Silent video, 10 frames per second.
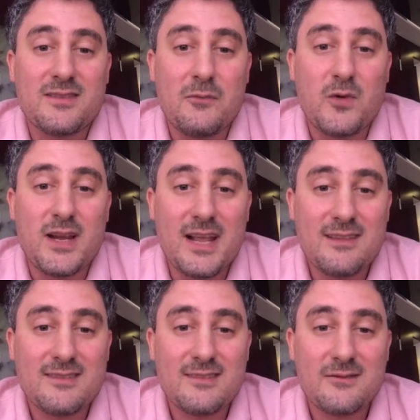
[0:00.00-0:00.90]
someone
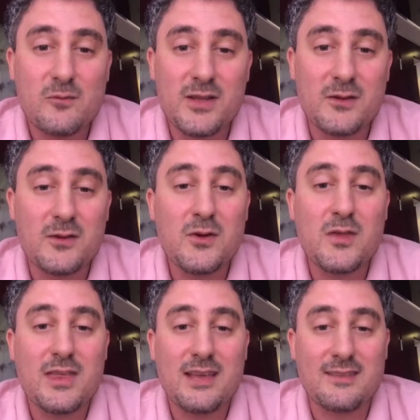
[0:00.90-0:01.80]
else. We don't
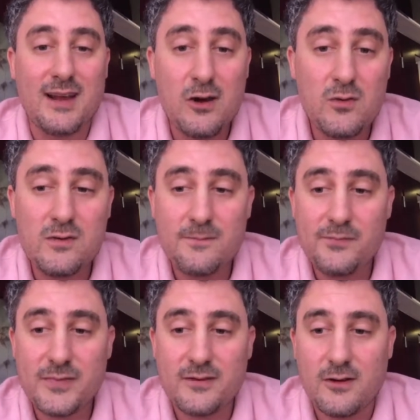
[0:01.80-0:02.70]
do things alone,
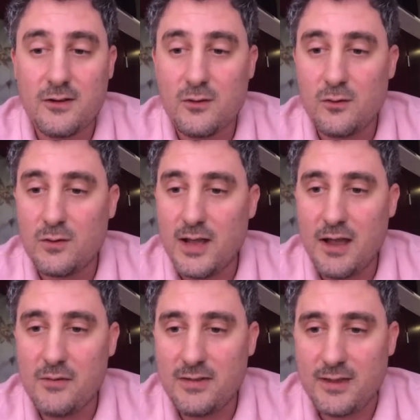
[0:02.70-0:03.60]
so
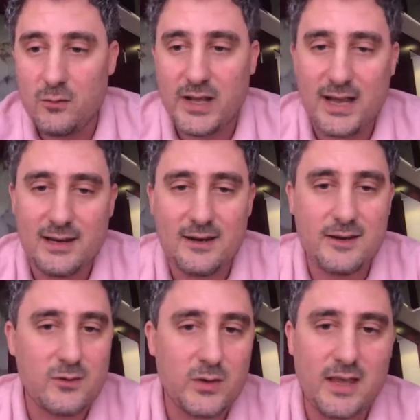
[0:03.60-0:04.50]
everything we can
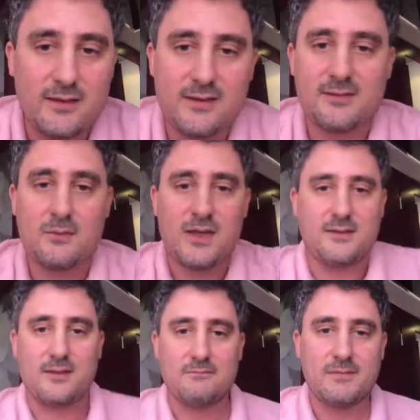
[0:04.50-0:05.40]
learn together is
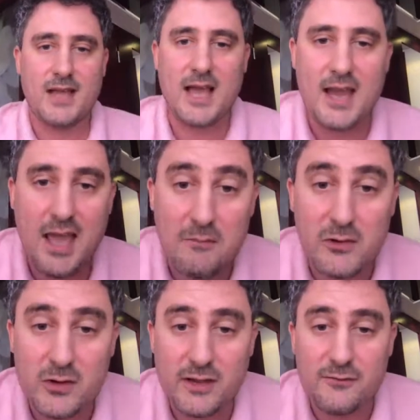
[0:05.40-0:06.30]
amazing, and I'm
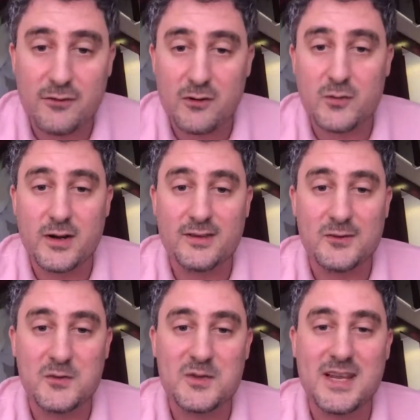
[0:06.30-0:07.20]
looking forward
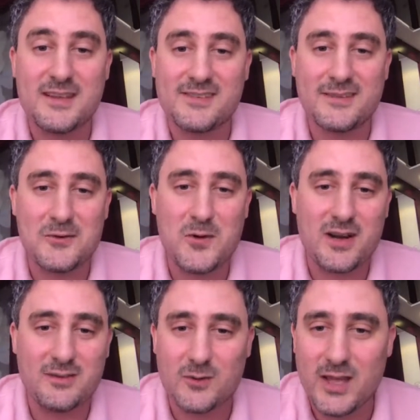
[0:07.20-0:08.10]
to change the
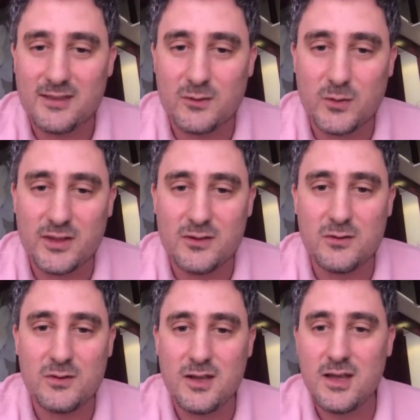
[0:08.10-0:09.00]
world together with
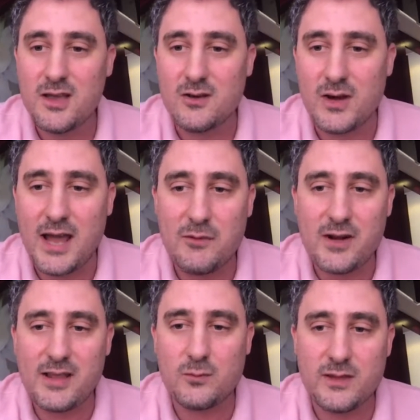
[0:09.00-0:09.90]
you,
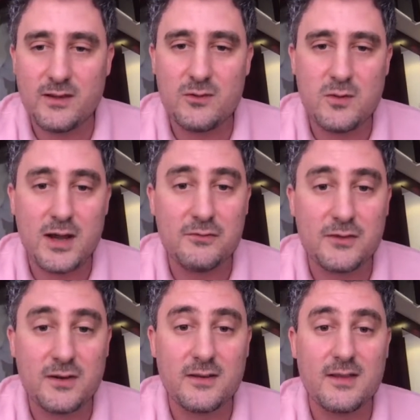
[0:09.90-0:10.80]
collaborate with you. And
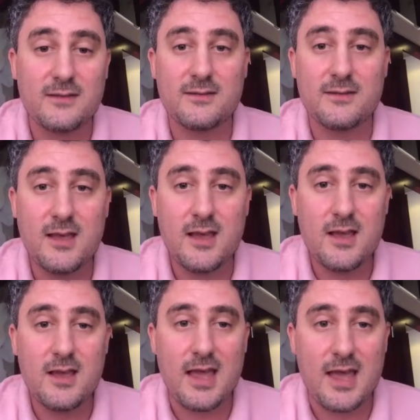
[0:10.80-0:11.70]
after this
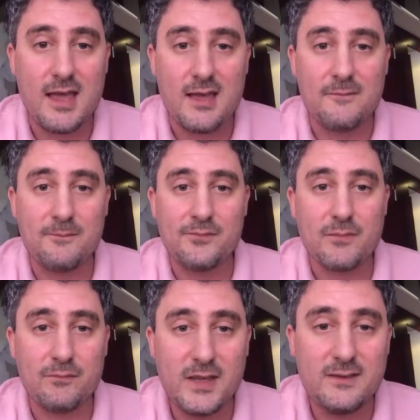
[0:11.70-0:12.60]

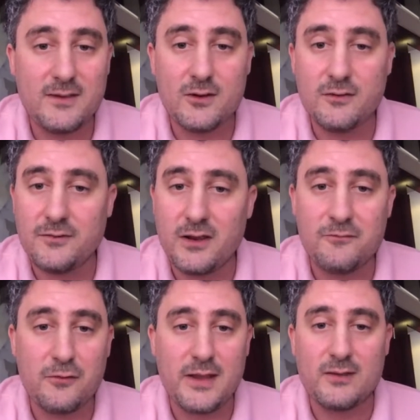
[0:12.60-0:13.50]
video, feel
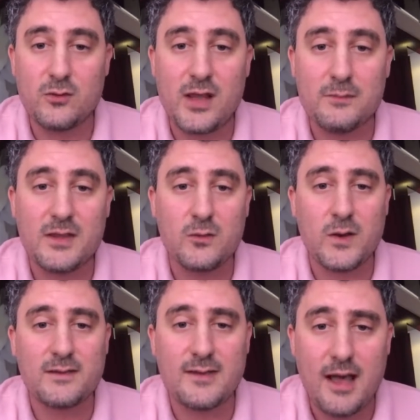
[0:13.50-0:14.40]
free to add me to
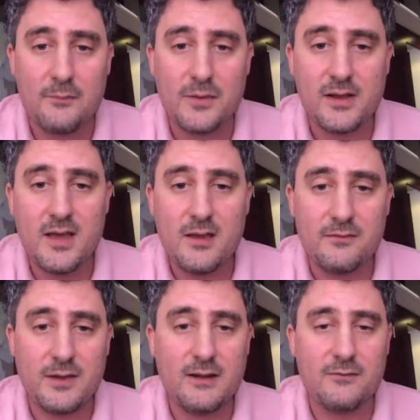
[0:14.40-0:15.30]
WhatsApp.
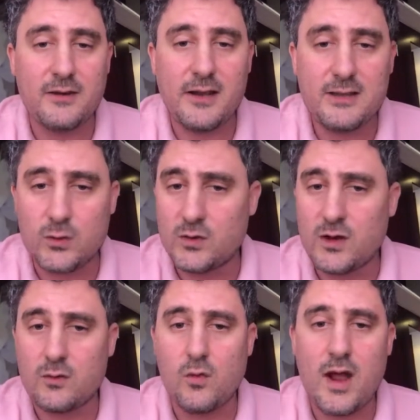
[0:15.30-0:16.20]
Feel free to
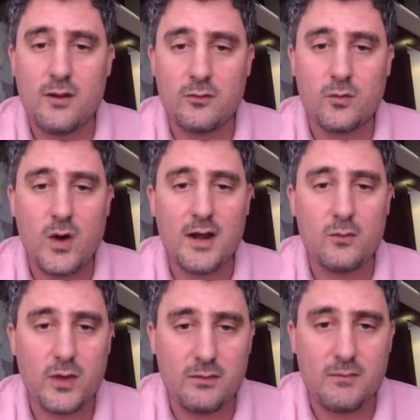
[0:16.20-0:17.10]
talk
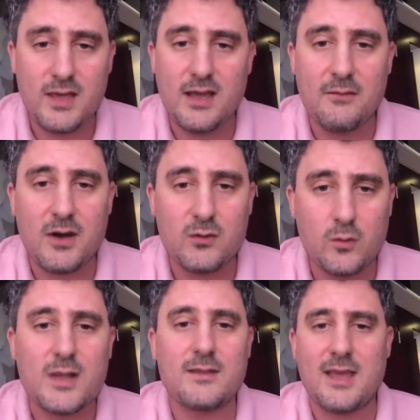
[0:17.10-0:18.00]
one-on-one with me about
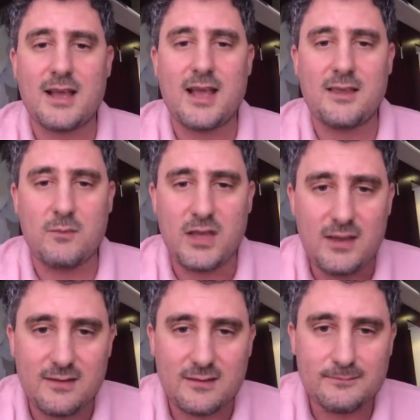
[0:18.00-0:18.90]
what the
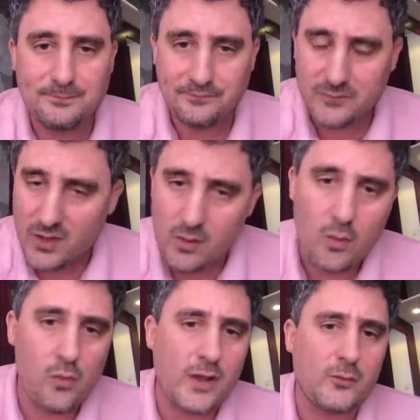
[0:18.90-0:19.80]
academy is,
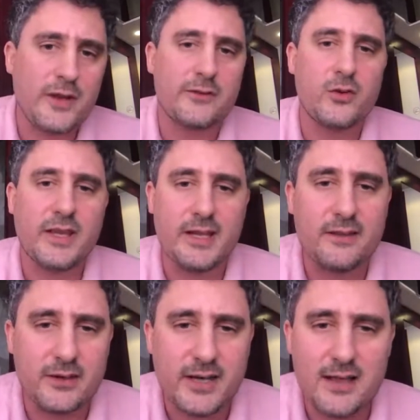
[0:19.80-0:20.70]
what we're doing in
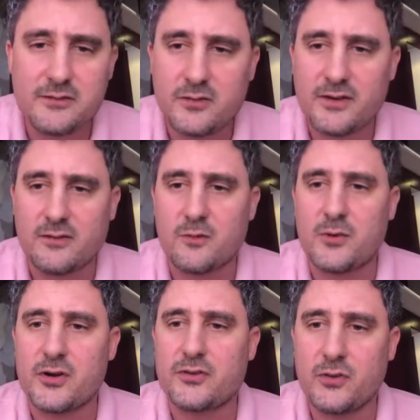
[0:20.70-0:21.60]
other countries,
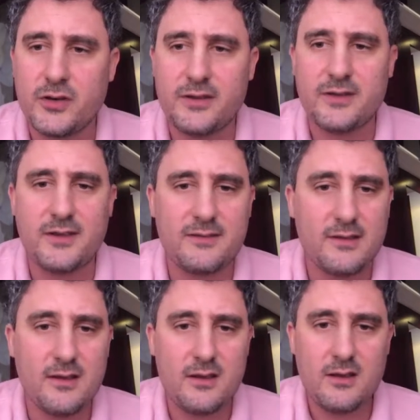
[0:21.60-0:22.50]

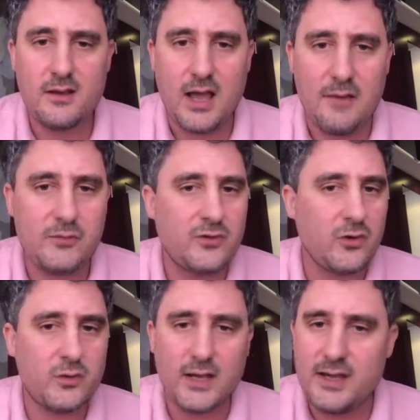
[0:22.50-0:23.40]
opportunities. I'm
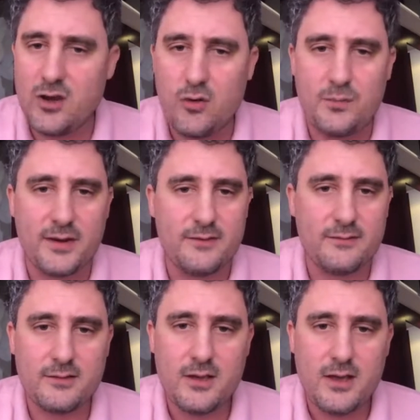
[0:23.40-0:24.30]
totally
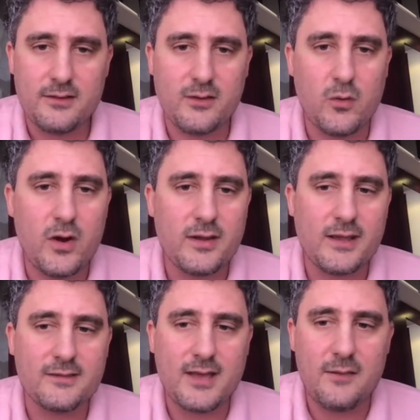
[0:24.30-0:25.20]
open. The world
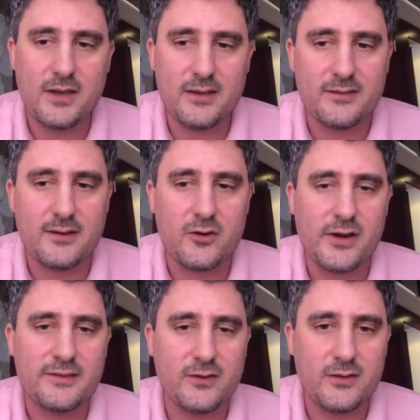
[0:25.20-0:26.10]
that's coming is an
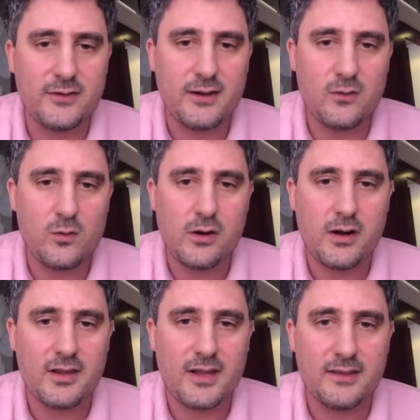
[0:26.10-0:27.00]
horizontal
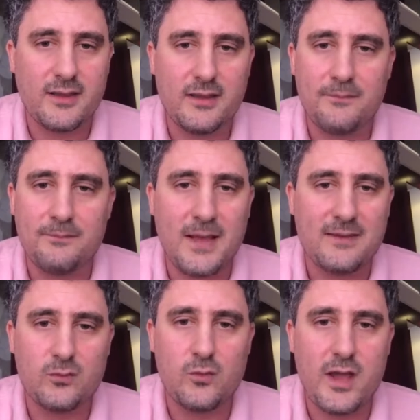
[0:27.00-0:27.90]
world, and the
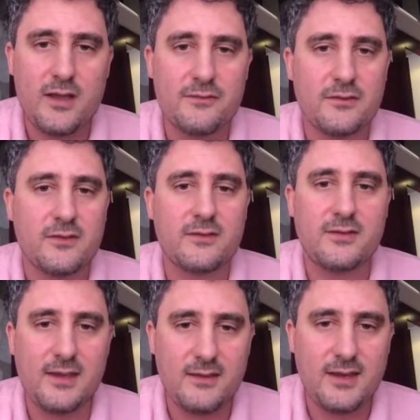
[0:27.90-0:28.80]
best way of
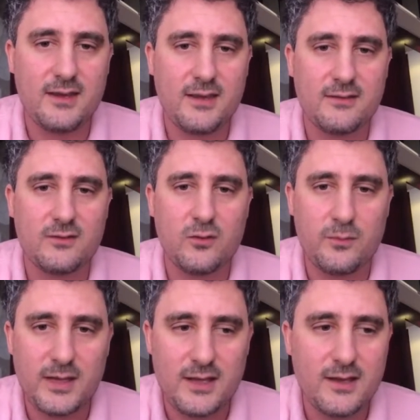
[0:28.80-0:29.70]
succeeding is to
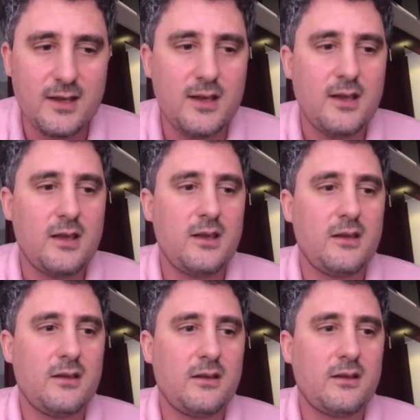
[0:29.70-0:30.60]
be
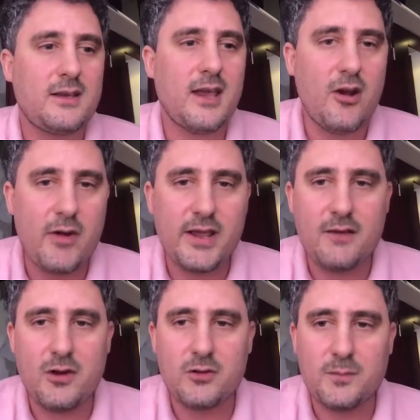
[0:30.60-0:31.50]
caring
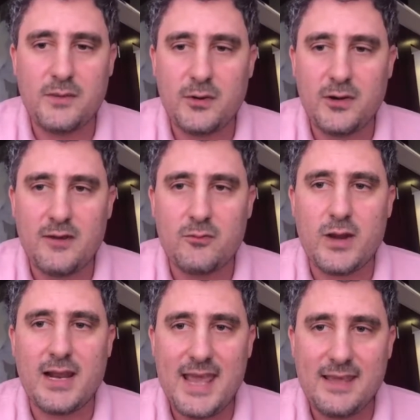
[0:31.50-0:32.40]
about people and
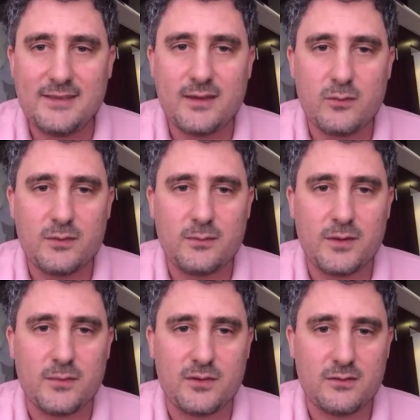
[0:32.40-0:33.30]
relating with
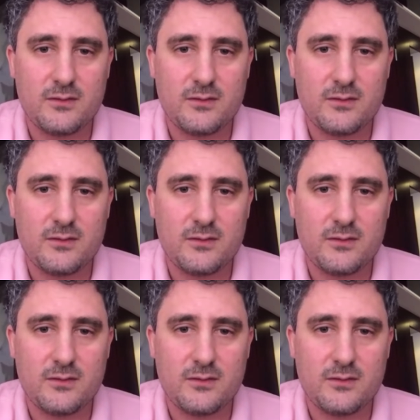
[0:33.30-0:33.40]
people